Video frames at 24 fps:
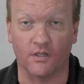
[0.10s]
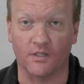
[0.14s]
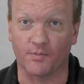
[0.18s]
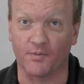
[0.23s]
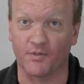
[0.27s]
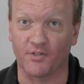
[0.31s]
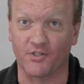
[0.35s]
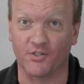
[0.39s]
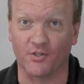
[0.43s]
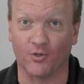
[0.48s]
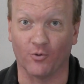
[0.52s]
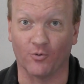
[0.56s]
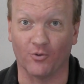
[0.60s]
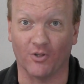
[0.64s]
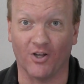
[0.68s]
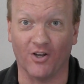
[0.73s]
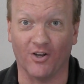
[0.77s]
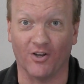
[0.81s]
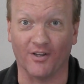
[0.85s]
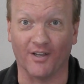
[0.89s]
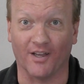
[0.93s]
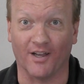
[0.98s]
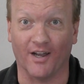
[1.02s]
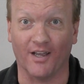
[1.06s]
been so
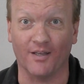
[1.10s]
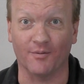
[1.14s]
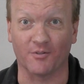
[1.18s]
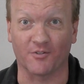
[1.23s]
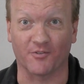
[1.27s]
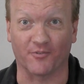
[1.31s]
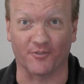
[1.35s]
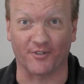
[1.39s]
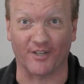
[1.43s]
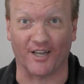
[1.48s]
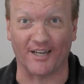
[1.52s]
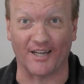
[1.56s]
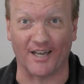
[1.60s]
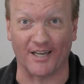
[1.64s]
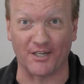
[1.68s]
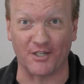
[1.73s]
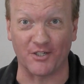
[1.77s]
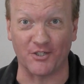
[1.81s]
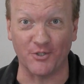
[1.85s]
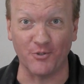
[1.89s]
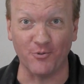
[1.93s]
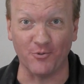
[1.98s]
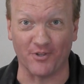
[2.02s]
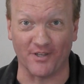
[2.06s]
long, I almost forgot how to
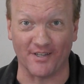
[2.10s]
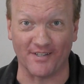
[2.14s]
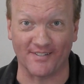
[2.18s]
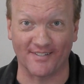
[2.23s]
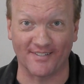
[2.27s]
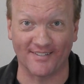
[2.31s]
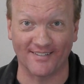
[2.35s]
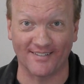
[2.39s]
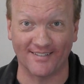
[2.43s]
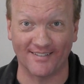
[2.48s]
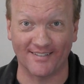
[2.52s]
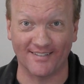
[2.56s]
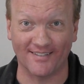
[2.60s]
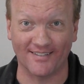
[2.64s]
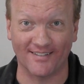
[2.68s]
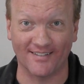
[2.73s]
do this.